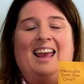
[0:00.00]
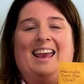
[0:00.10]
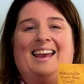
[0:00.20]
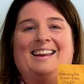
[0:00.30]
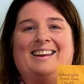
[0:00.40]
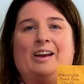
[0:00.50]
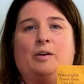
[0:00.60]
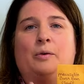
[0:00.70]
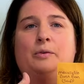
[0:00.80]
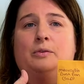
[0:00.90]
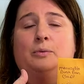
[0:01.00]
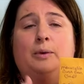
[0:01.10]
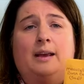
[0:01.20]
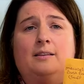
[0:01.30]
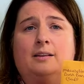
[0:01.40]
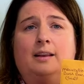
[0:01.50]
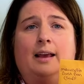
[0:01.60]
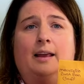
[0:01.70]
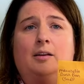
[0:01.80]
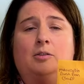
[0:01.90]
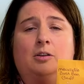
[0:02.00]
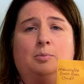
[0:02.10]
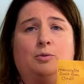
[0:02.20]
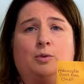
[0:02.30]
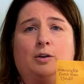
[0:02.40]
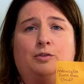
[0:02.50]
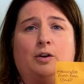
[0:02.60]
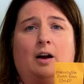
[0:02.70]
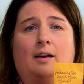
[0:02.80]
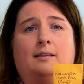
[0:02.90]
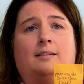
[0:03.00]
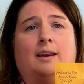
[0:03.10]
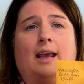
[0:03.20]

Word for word: and it goes right to the end just before frost